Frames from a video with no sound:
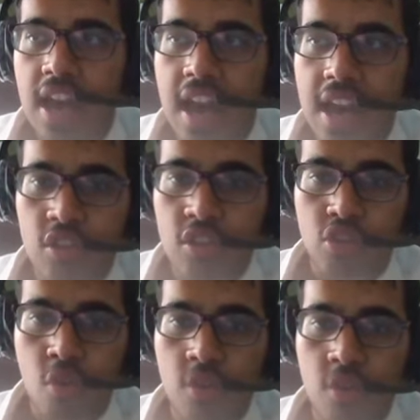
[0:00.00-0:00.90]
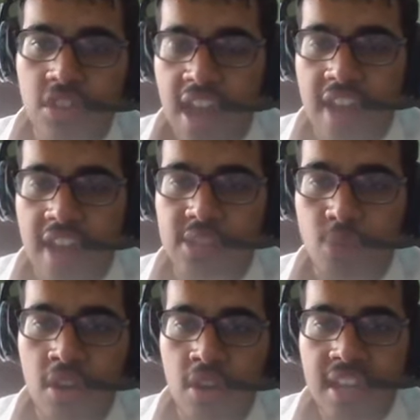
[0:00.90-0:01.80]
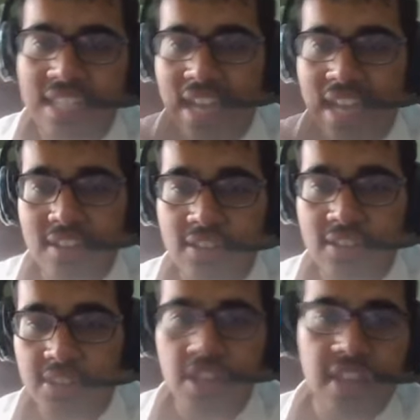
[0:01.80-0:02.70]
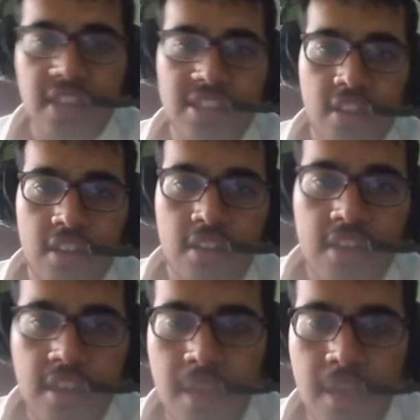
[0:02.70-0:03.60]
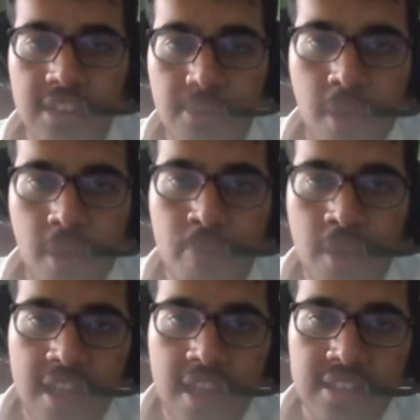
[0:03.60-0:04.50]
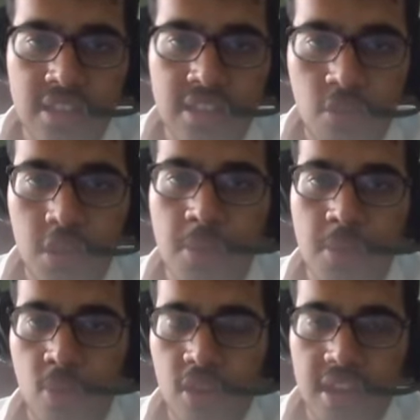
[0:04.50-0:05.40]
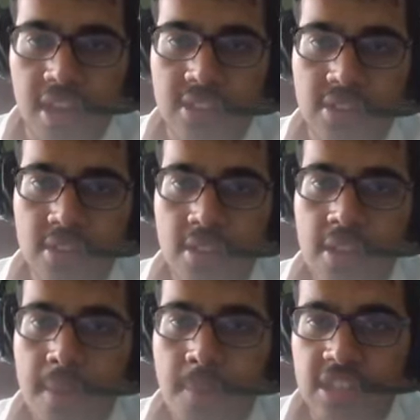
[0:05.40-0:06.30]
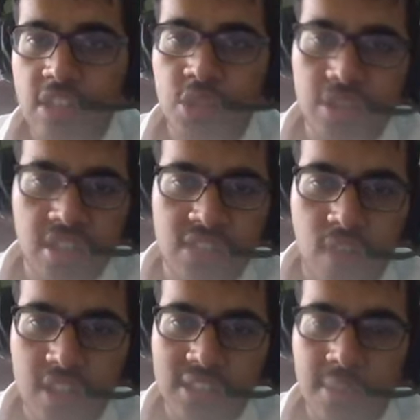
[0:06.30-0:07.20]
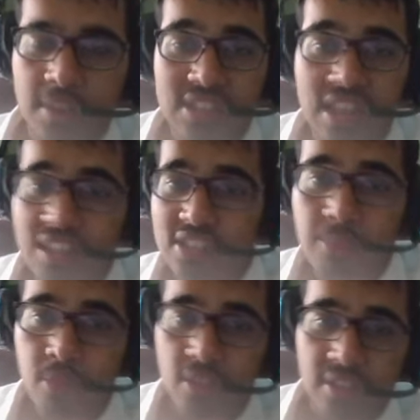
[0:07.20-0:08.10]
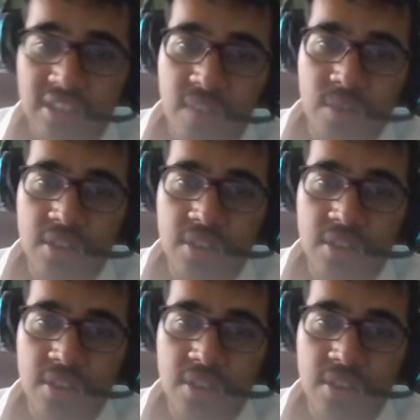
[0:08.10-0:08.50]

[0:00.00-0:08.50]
And I think Giroud just adds more dynamism to that attack. He makes Mbappe and Griezmann more connected. Because I was looking at this France 11, I was like, it's a pretty good 11.